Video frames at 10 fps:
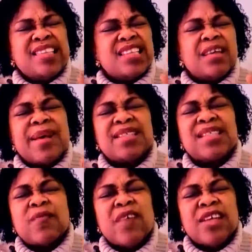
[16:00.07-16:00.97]
It's not about
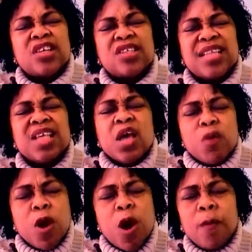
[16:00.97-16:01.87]
self-righteousness.
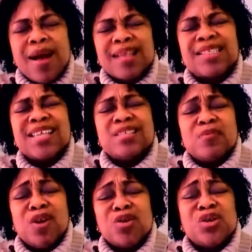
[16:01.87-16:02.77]
We humble ourselves
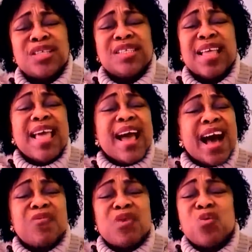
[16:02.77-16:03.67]
before you this day.
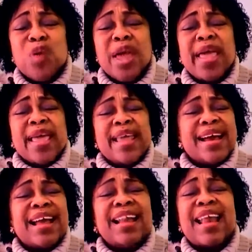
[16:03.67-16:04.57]
Have your way in
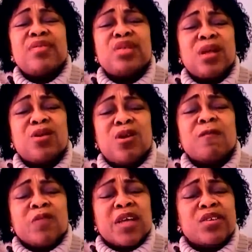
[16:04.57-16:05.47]
our lives, Lord
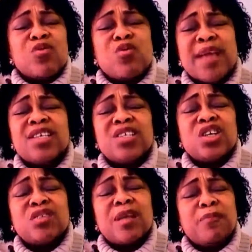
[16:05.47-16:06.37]
God. Let your righteous
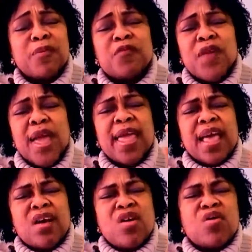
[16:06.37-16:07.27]
judgment prevail.
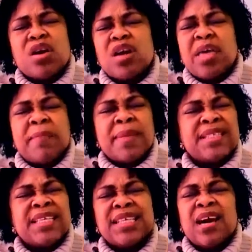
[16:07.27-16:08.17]
Oh honor him
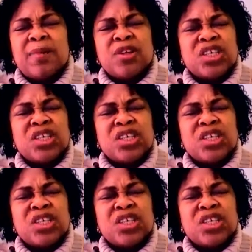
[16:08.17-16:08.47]
and send our